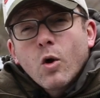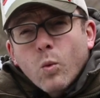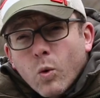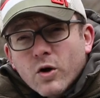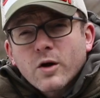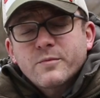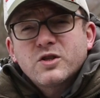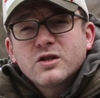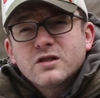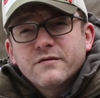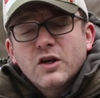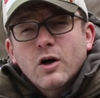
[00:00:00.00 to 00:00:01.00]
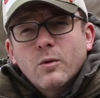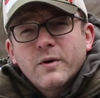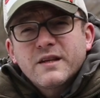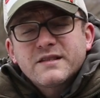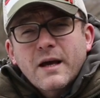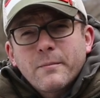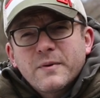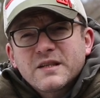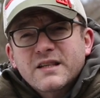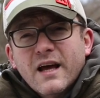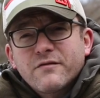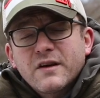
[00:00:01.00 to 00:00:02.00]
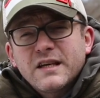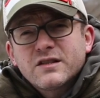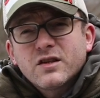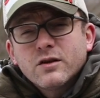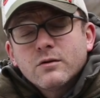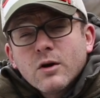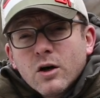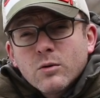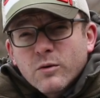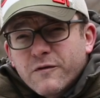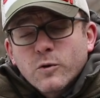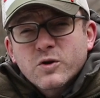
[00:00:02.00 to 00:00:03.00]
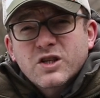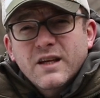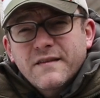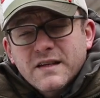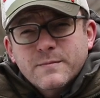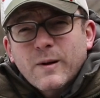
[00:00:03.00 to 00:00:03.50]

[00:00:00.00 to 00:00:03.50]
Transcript: What options have you got with the Tempest Air V2? Well, fortunately there's